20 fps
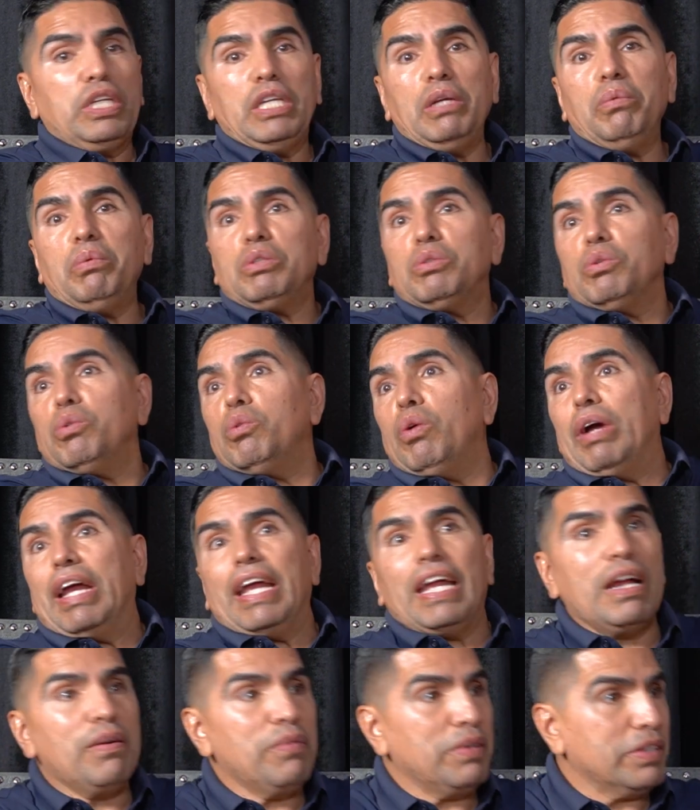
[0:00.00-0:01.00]
he would do
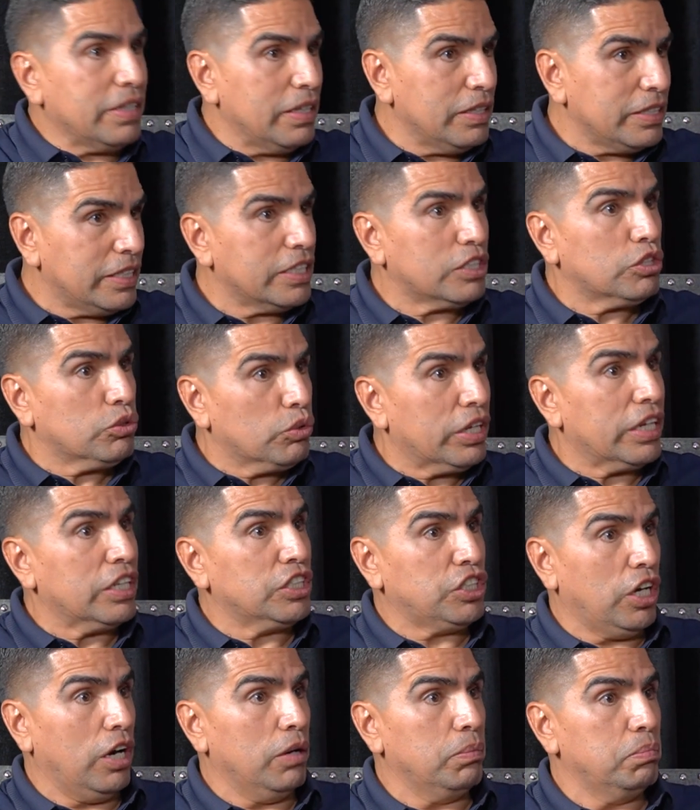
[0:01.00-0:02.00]
everything just to get a
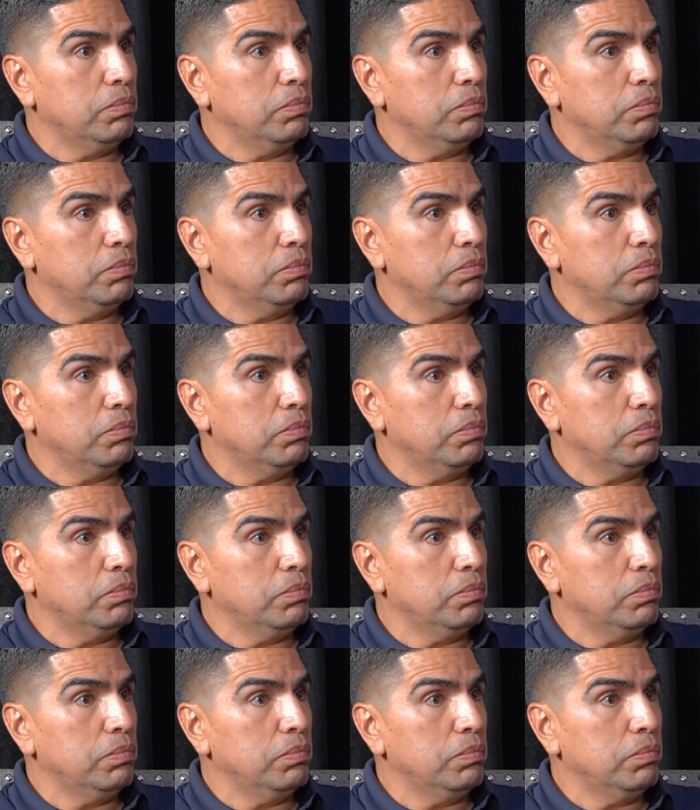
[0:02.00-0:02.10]
job.